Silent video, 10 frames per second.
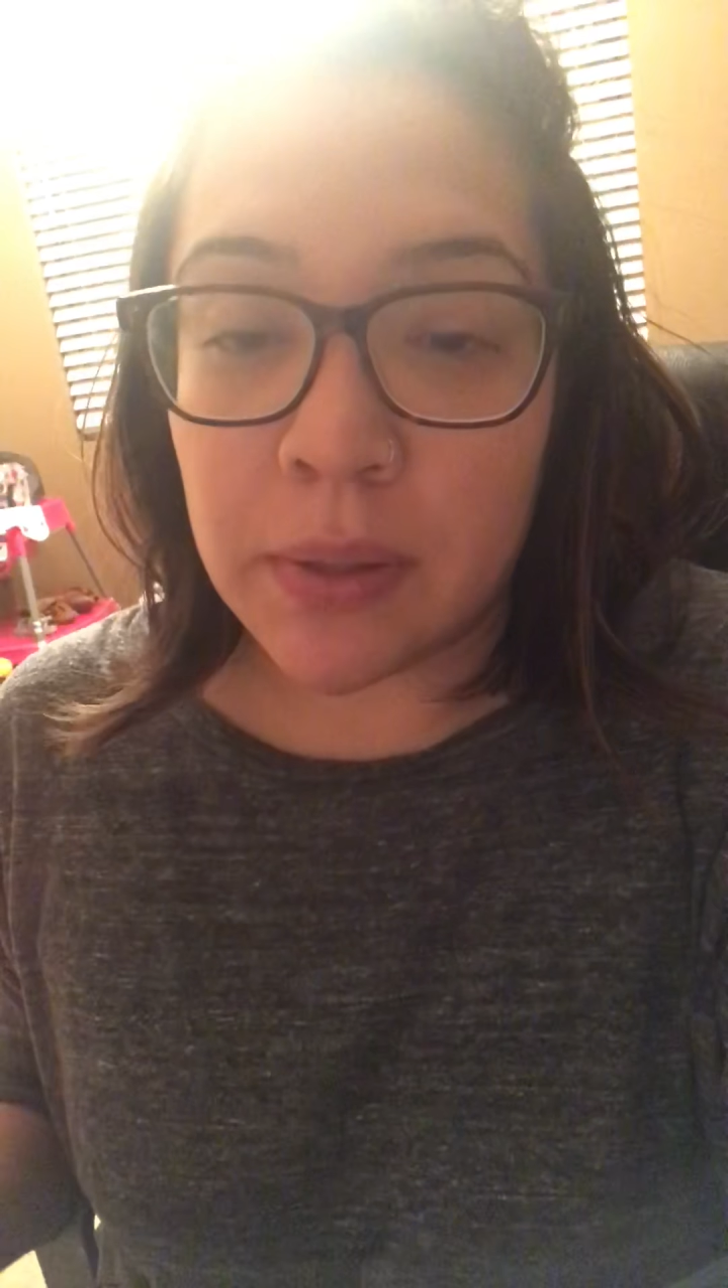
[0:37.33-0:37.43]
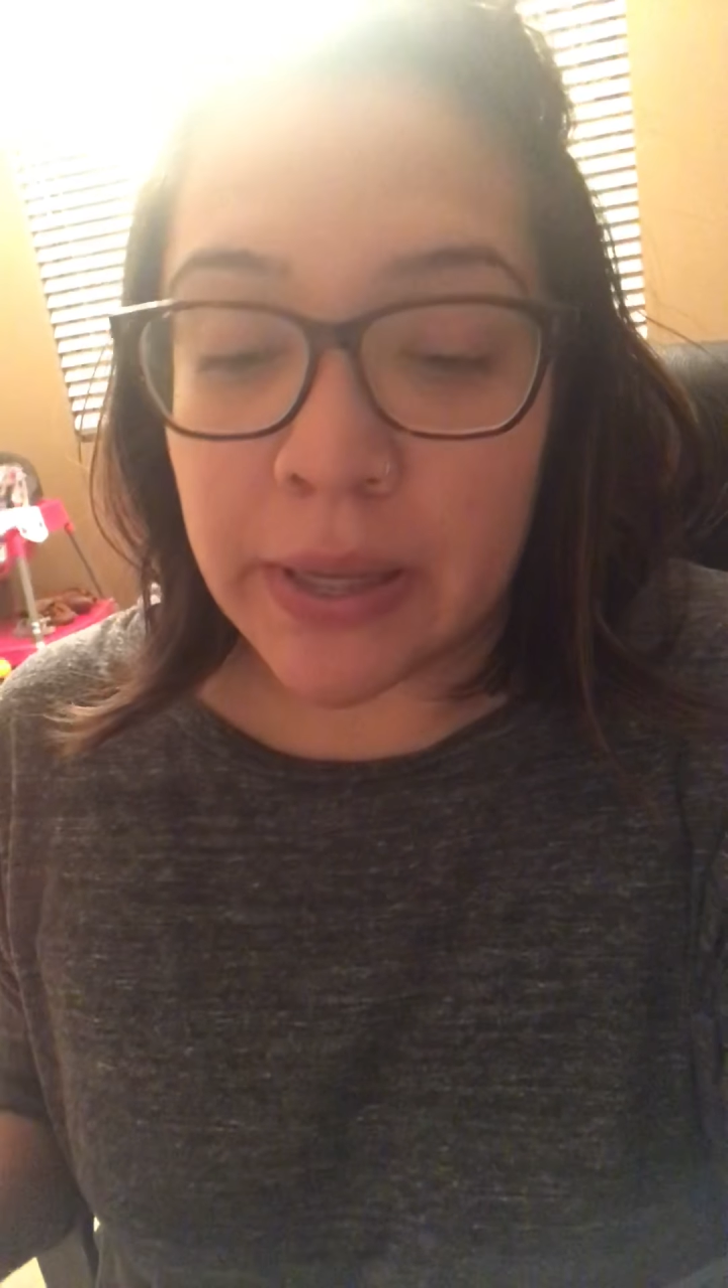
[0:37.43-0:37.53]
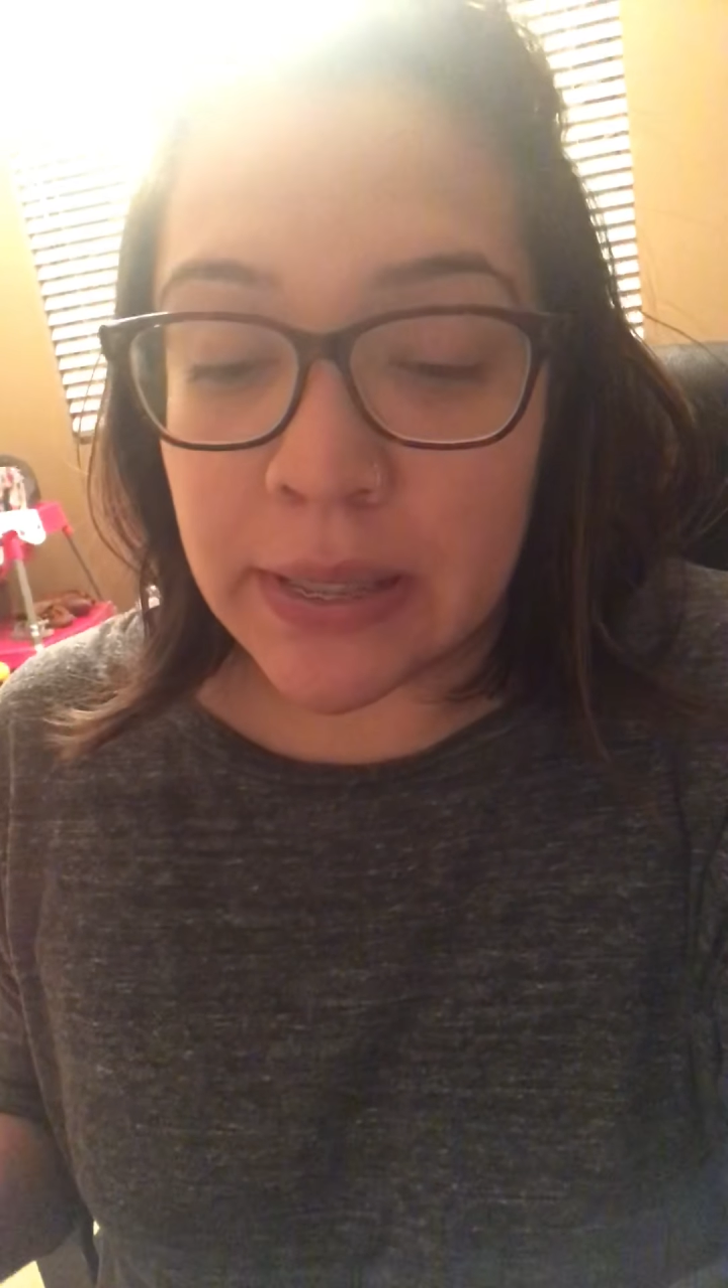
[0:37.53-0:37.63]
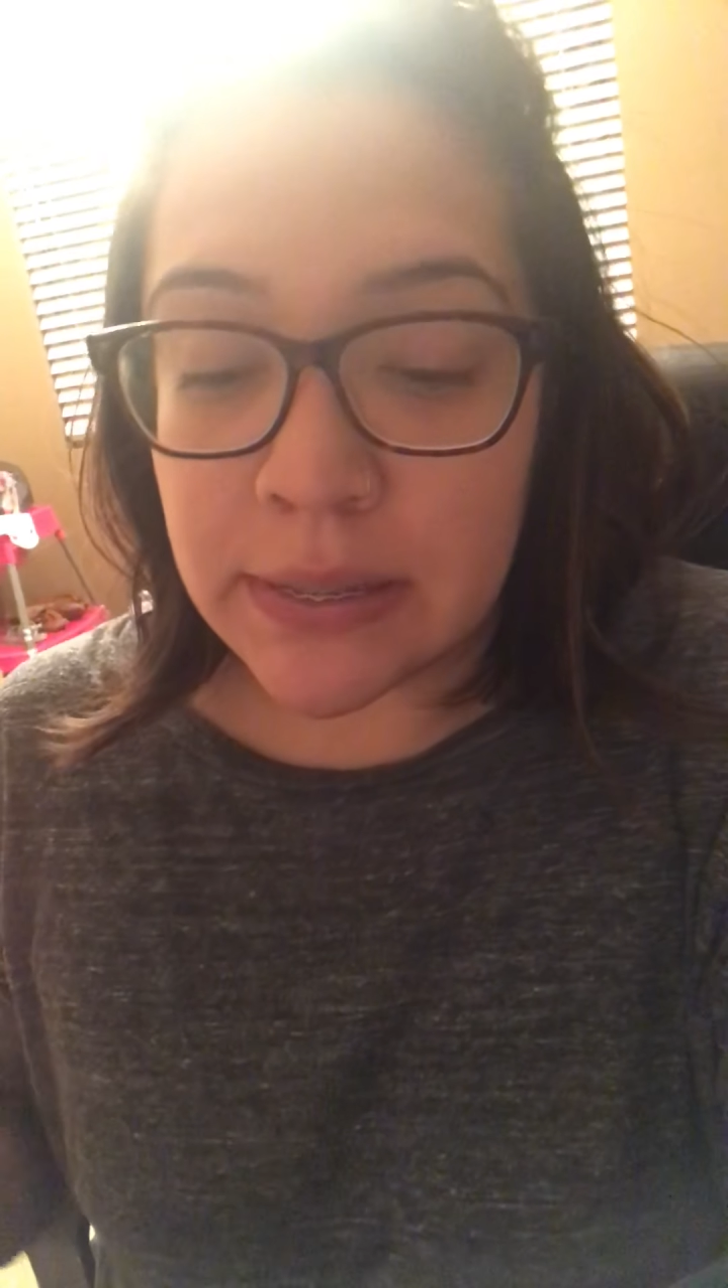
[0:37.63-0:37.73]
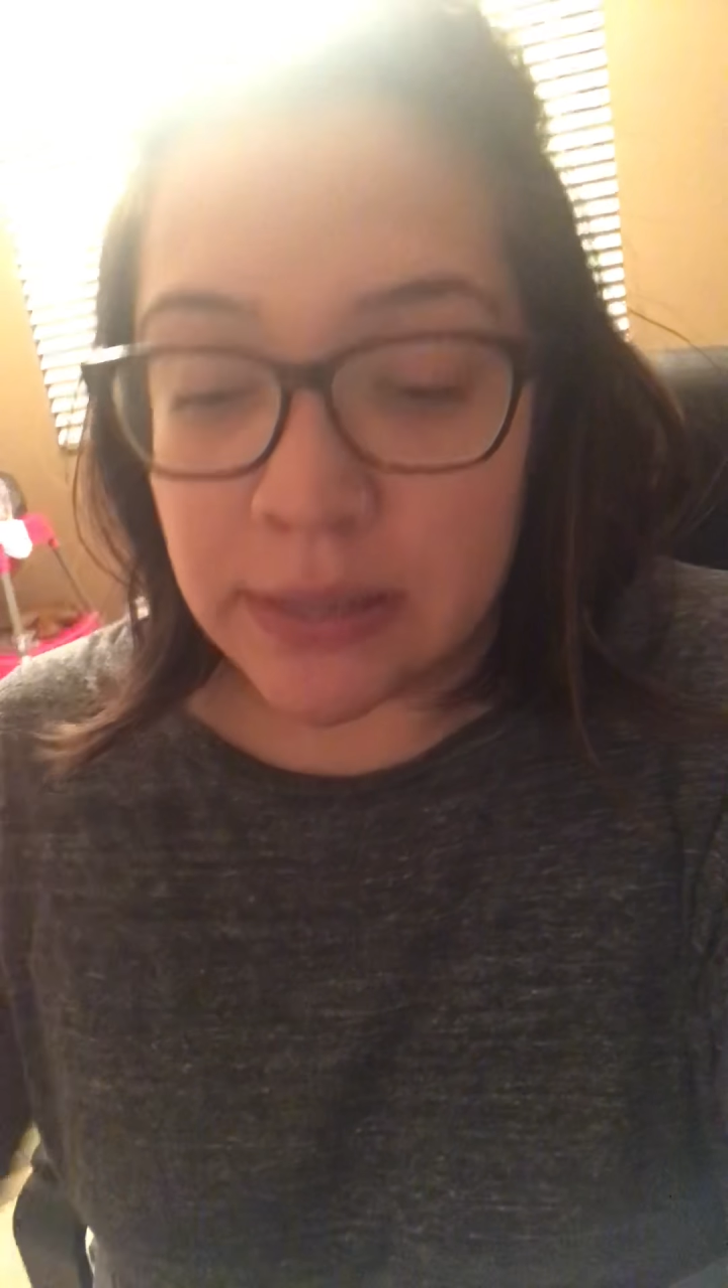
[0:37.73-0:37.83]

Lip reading: plates